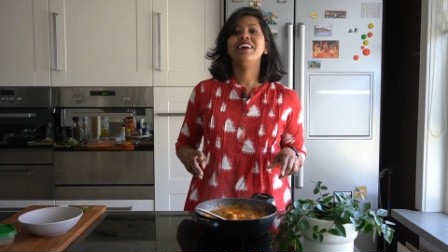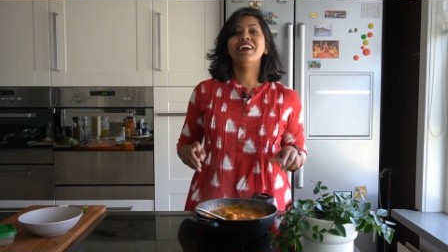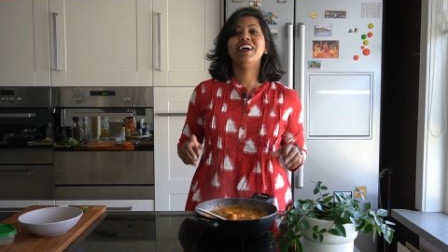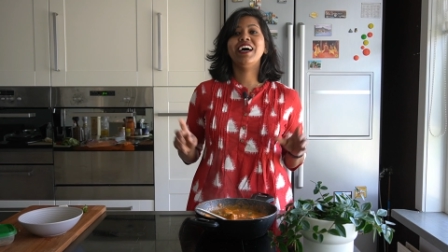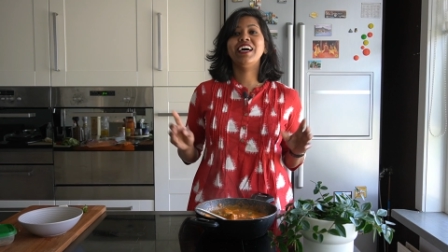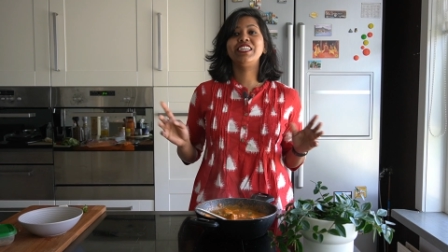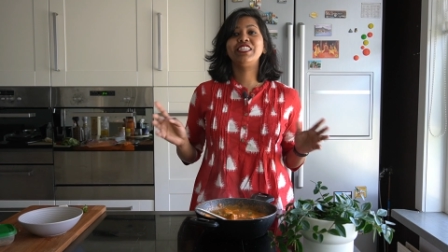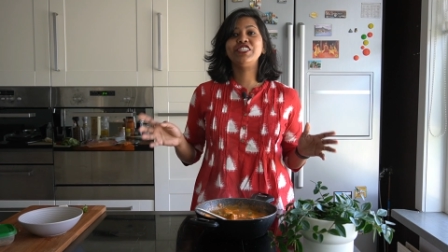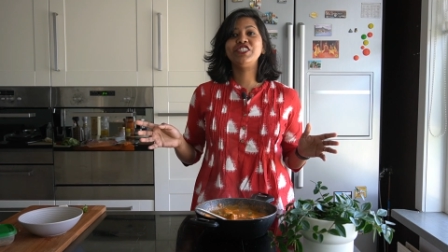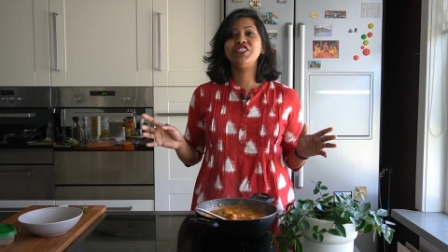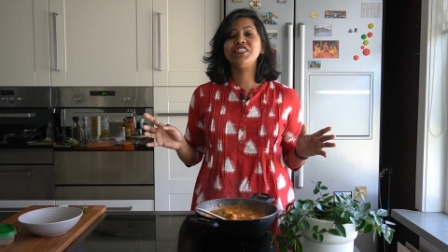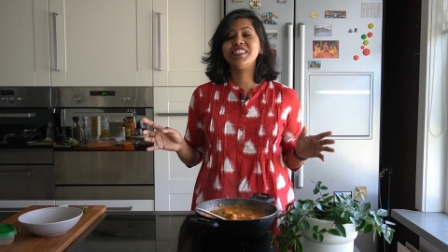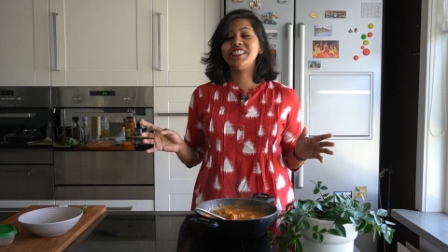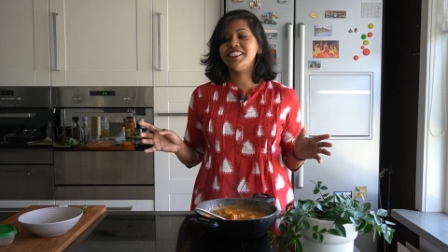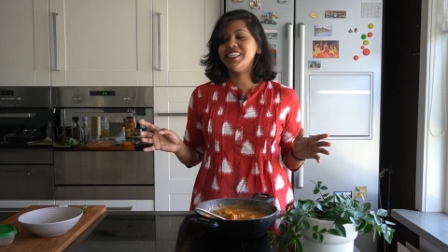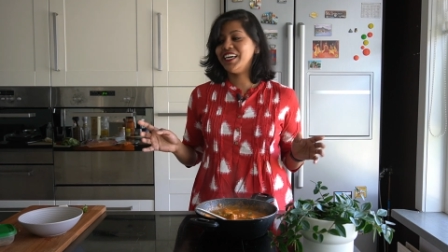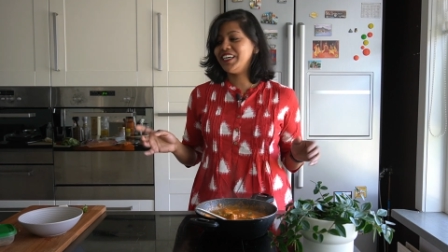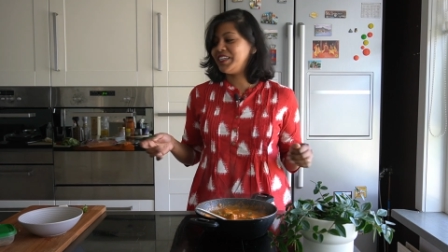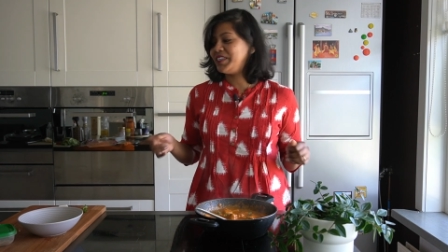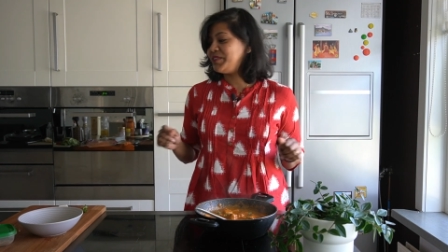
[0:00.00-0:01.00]
Our dish is
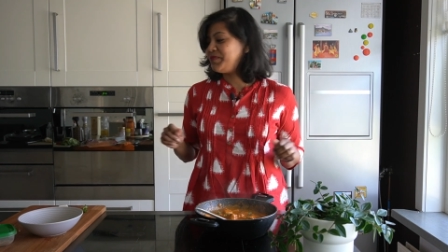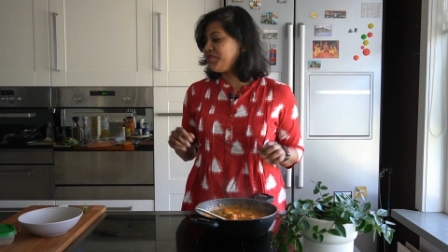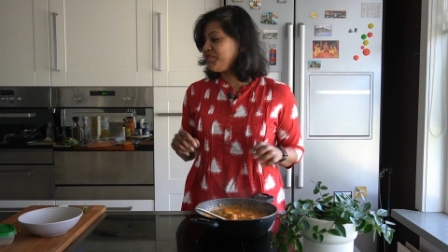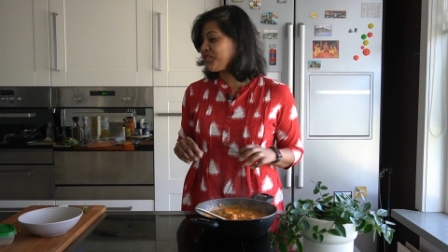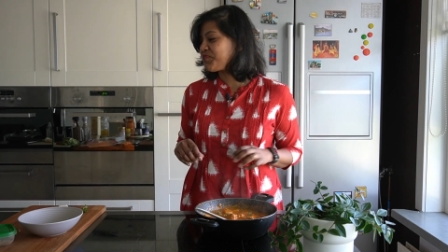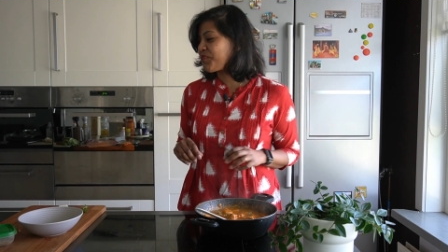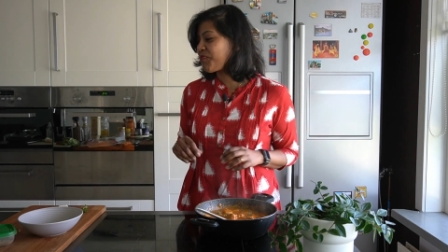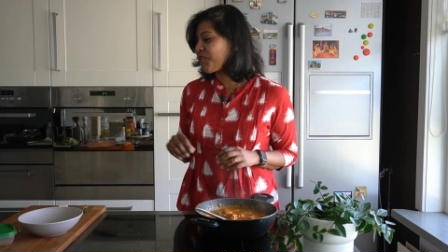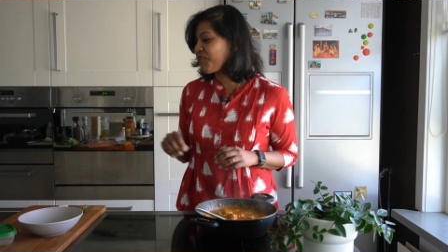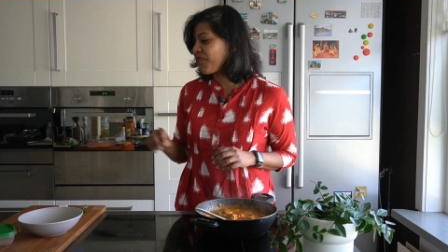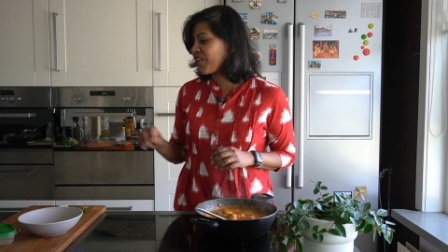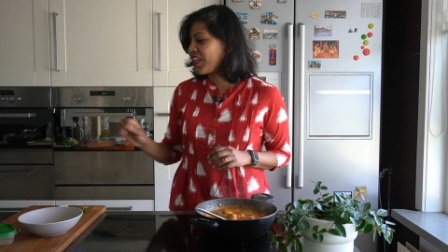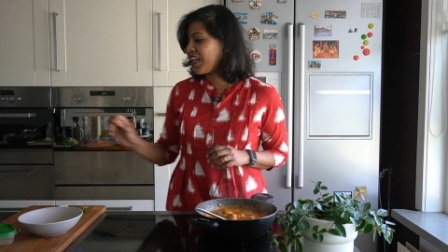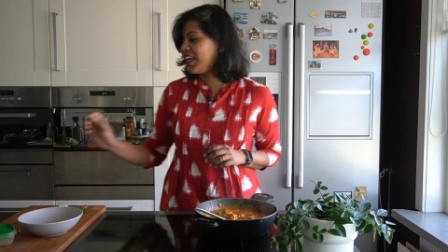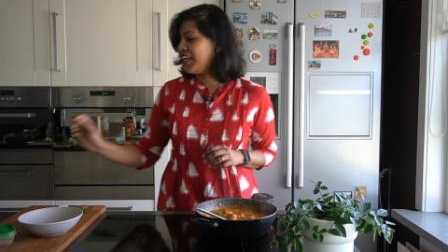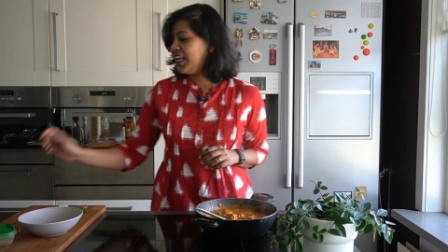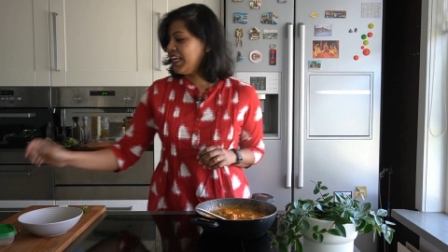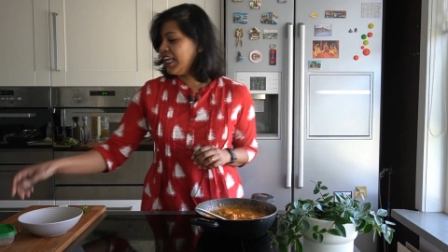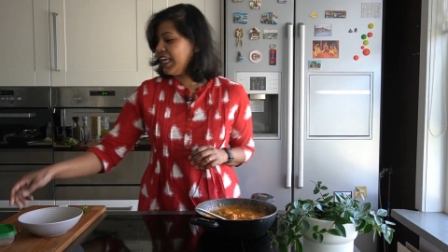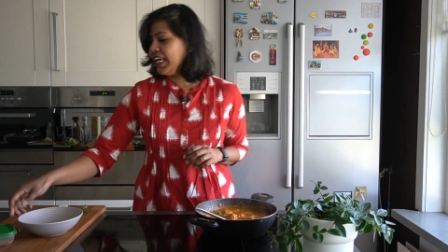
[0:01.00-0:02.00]
done.
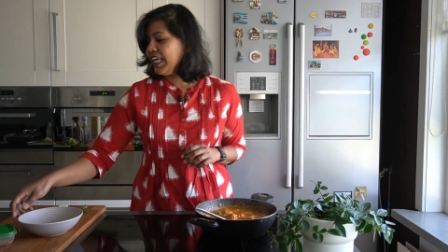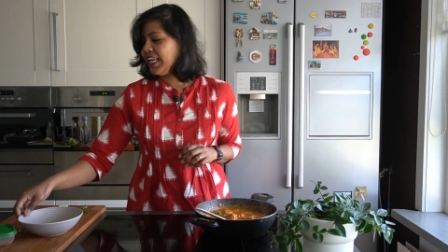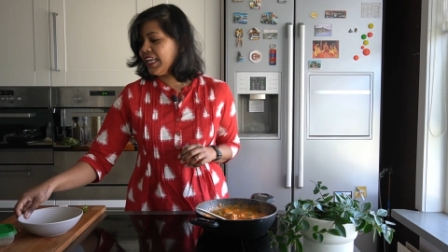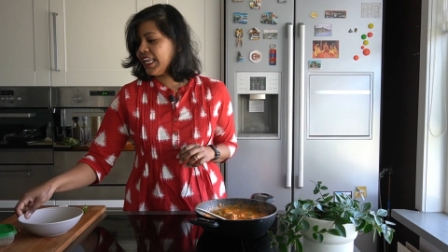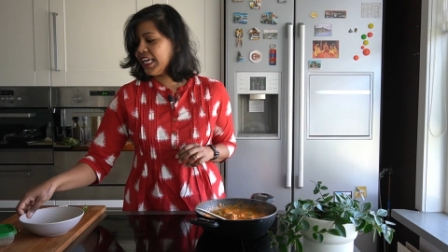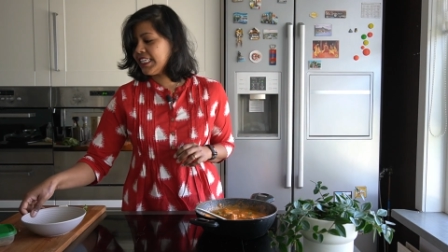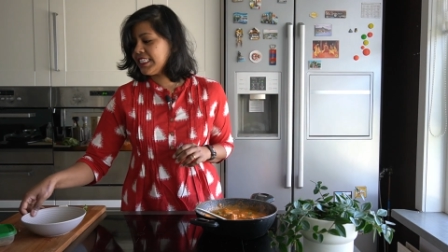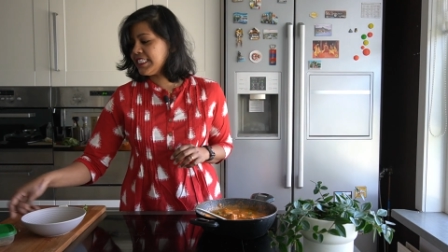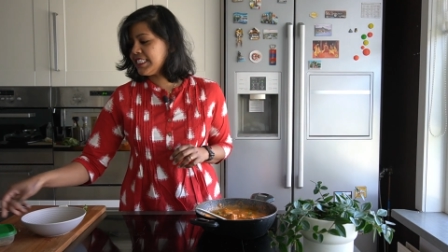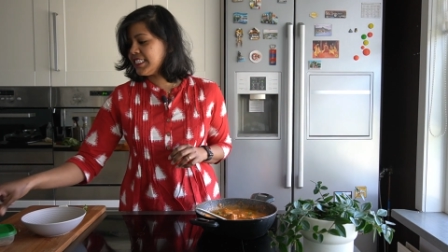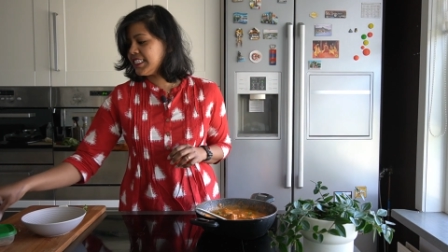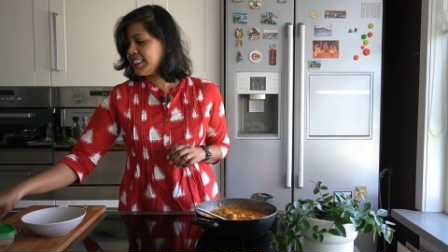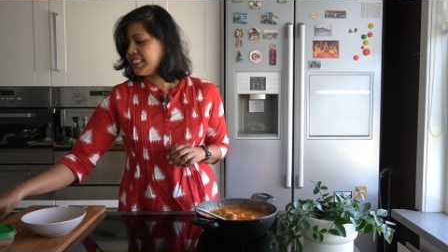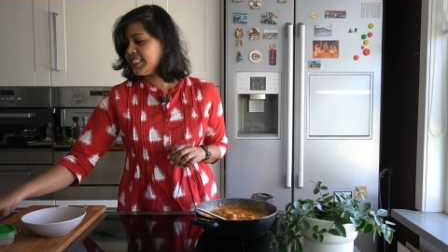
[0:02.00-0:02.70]
Let's